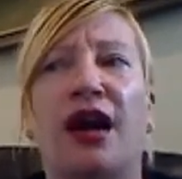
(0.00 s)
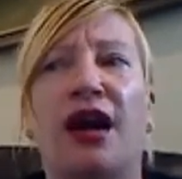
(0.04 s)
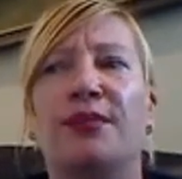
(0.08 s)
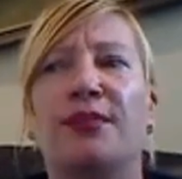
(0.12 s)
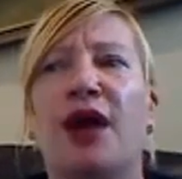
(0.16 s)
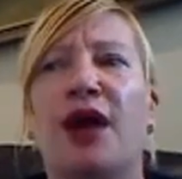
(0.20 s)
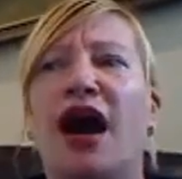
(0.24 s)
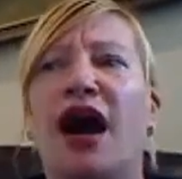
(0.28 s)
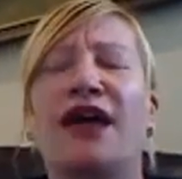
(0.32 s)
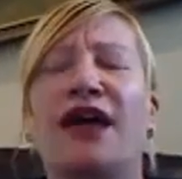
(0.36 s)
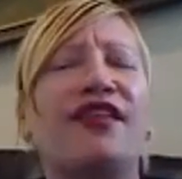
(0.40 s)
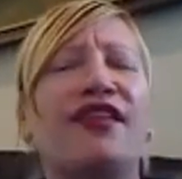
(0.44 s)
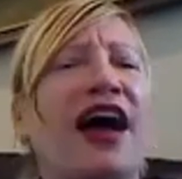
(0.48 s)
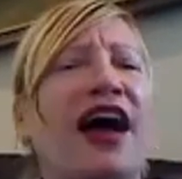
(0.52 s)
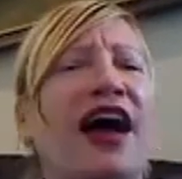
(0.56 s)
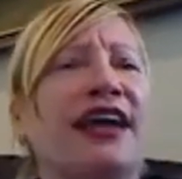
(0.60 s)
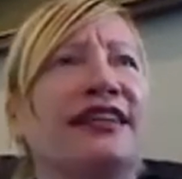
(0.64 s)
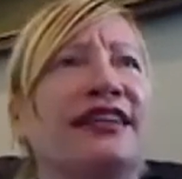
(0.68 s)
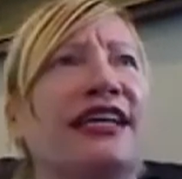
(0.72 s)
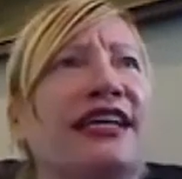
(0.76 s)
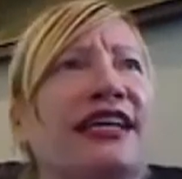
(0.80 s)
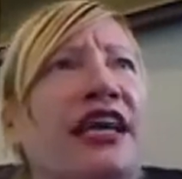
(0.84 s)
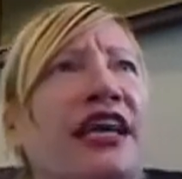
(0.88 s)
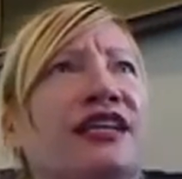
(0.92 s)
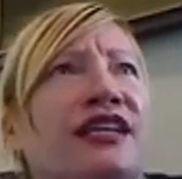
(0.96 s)
I've had
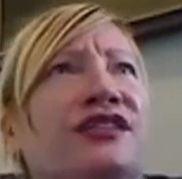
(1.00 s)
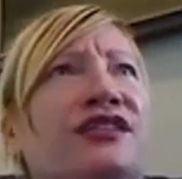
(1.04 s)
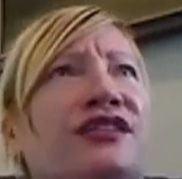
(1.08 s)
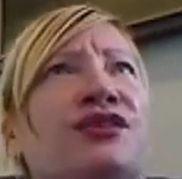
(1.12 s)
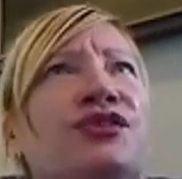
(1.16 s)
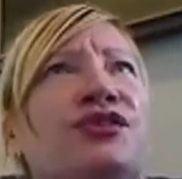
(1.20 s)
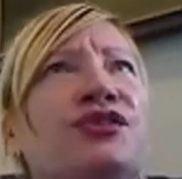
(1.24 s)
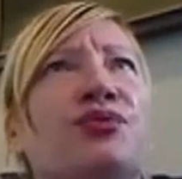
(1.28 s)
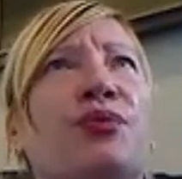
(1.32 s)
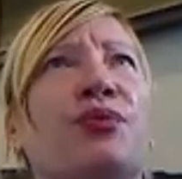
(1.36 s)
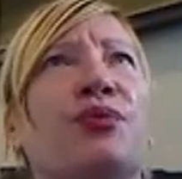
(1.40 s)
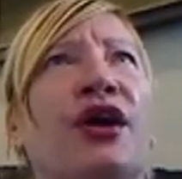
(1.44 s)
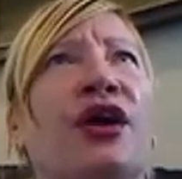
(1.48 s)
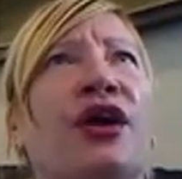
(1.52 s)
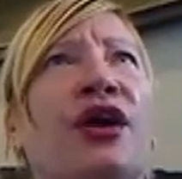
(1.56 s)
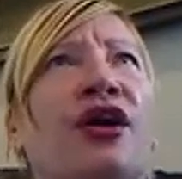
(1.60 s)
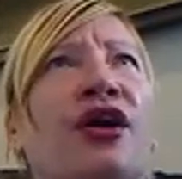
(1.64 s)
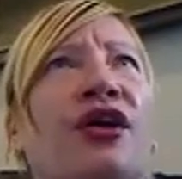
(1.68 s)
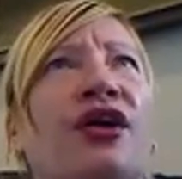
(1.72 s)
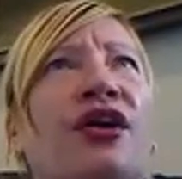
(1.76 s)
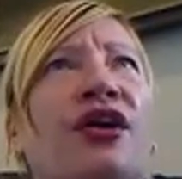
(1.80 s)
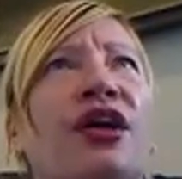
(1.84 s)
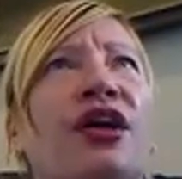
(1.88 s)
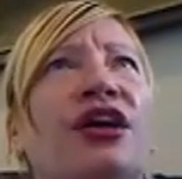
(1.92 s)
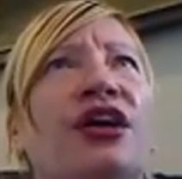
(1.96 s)
cases where,
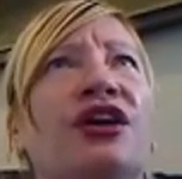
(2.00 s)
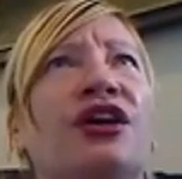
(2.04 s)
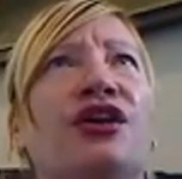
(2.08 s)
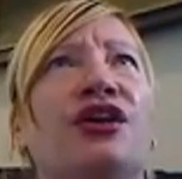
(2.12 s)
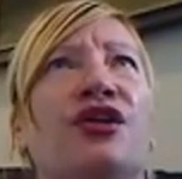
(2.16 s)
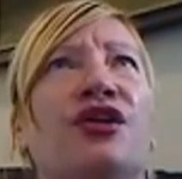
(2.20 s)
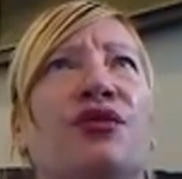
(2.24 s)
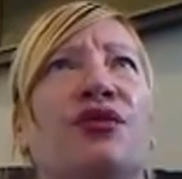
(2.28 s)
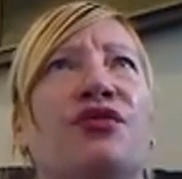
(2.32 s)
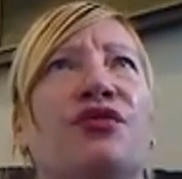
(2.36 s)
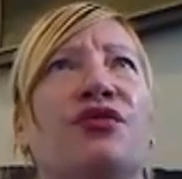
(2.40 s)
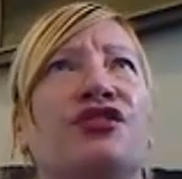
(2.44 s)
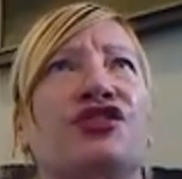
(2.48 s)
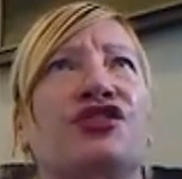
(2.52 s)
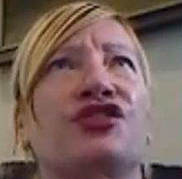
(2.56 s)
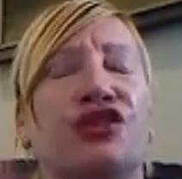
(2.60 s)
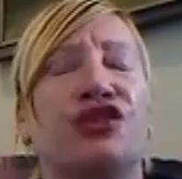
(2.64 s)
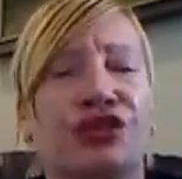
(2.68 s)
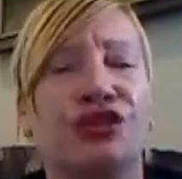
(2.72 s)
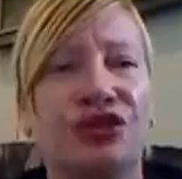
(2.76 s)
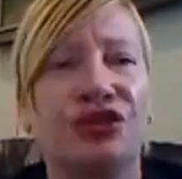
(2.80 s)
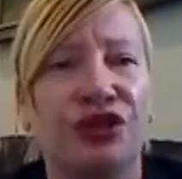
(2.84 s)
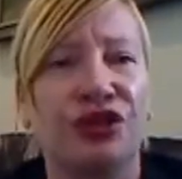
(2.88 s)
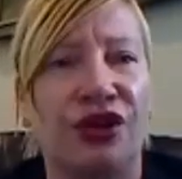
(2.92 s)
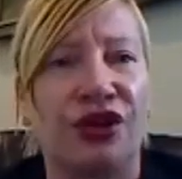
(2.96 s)
you know, the
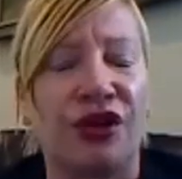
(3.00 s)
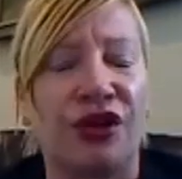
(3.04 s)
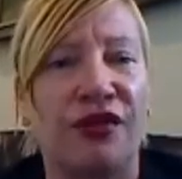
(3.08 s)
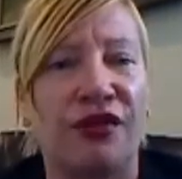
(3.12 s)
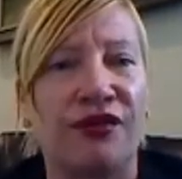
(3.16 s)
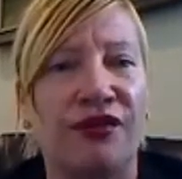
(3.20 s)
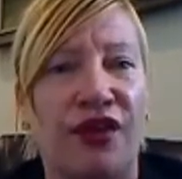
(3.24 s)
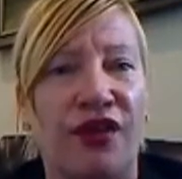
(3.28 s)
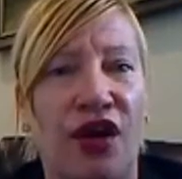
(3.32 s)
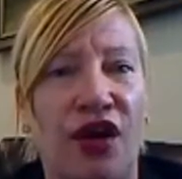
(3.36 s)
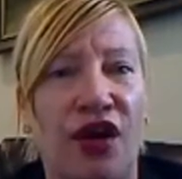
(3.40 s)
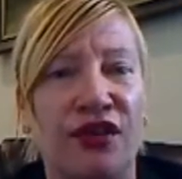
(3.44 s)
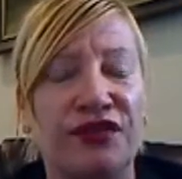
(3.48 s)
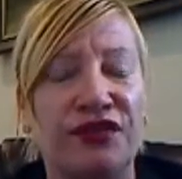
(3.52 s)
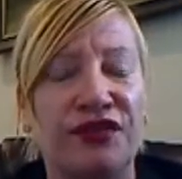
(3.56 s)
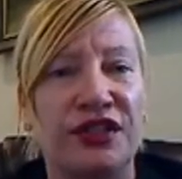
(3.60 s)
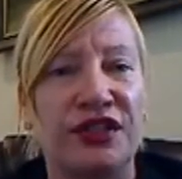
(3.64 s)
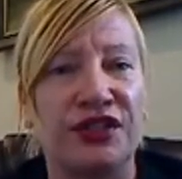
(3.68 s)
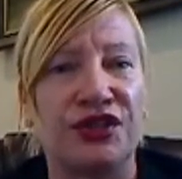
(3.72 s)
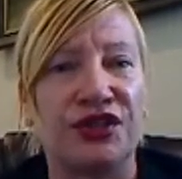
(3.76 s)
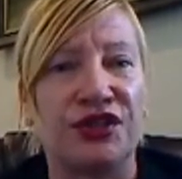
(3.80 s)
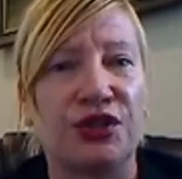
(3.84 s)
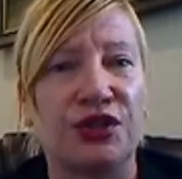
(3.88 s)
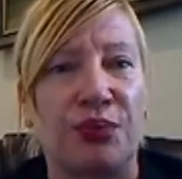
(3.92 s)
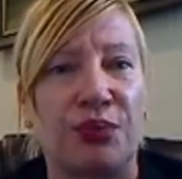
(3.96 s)
children are involved in
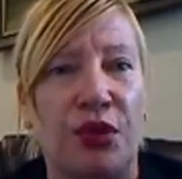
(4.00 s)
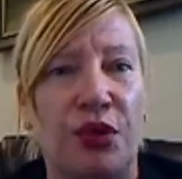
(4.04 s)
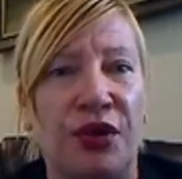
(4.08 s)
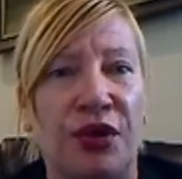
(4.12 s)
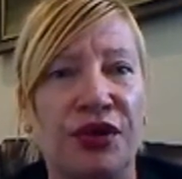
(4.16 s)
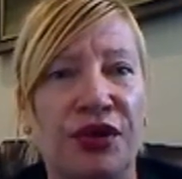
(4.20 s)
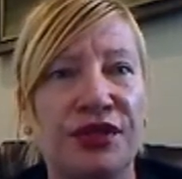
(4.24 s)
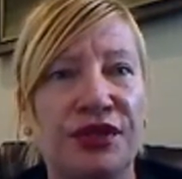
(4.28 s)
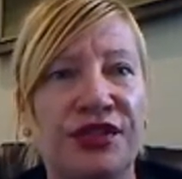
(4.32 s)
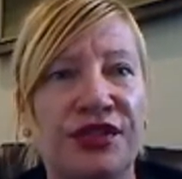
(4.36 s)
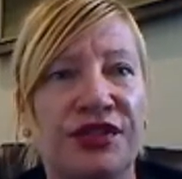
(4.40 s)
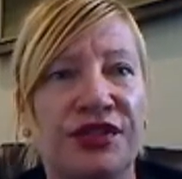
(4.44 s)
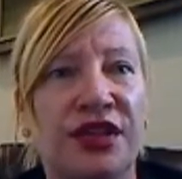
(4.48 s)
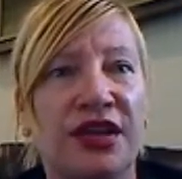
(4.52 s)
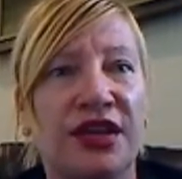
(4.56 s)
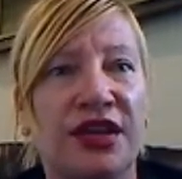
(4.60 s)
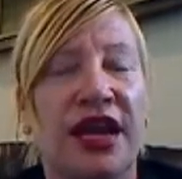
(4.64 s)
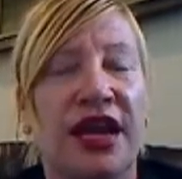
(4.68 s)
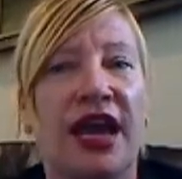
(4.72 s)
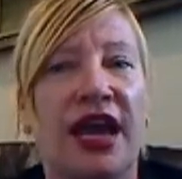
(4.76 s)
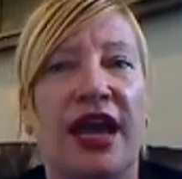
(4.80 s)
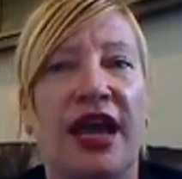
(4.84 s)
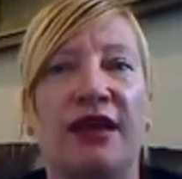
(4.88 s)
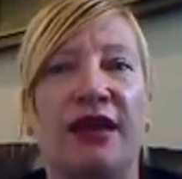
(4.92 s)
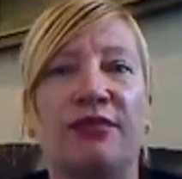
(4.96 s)
sports
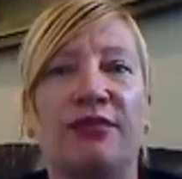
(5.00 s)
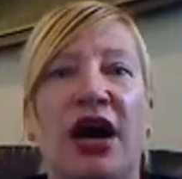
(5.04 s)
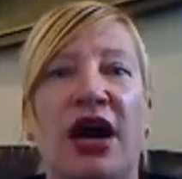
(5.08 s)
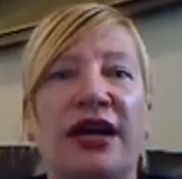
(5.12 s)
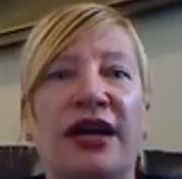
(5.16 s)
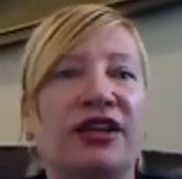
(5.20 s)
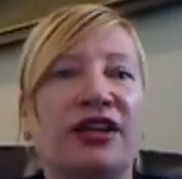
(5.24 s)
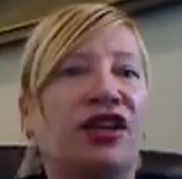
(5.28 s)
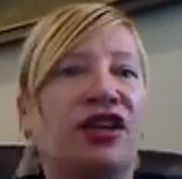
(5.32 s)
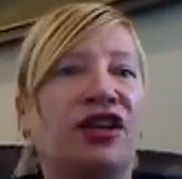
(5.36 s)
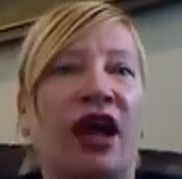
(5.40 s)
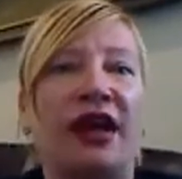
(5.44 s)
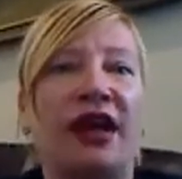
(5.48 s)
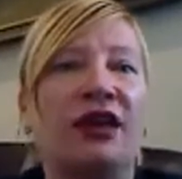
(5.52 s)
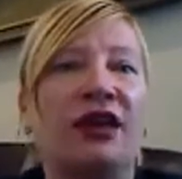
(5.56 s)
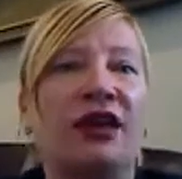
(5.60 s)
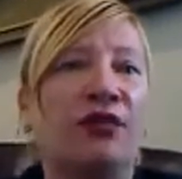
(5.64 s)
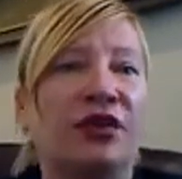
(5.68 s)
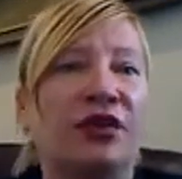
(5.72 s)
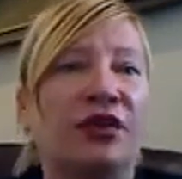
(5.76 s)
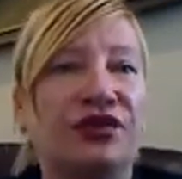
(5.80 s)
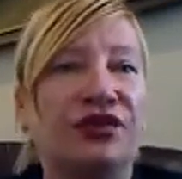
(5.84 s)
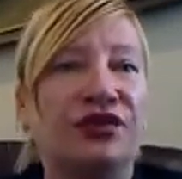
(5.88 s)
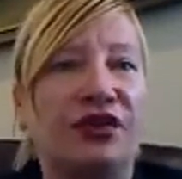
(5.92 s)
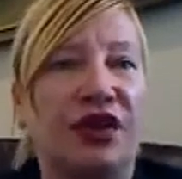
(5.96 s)
and my client
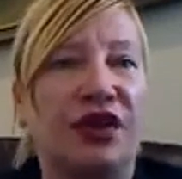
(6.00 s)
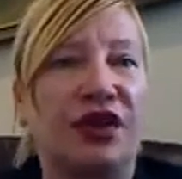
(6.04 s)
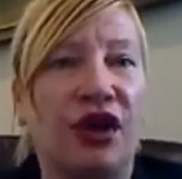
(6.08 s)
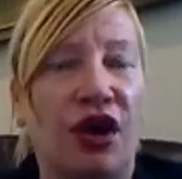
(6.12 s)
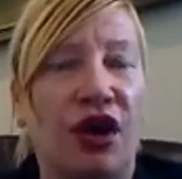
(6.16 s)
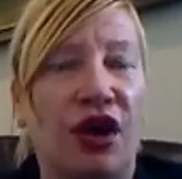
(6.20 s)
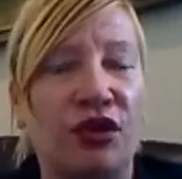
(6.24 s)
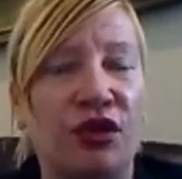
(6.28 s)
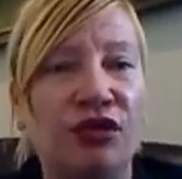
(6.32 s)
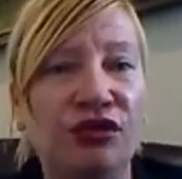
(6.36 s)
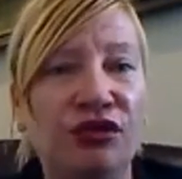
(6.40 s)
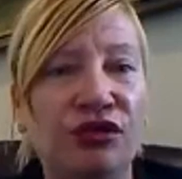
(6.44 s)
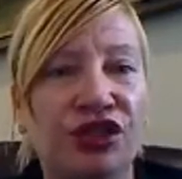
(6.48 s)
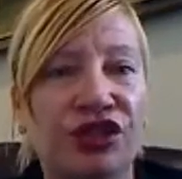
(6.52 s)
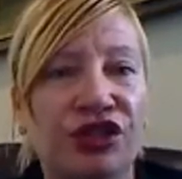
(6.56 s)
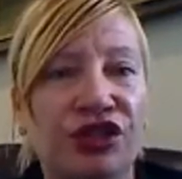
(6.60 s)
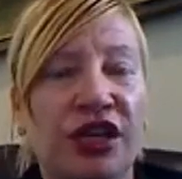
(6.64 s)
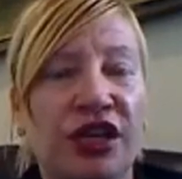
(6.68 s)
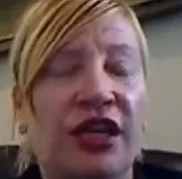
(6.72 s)
was the coach,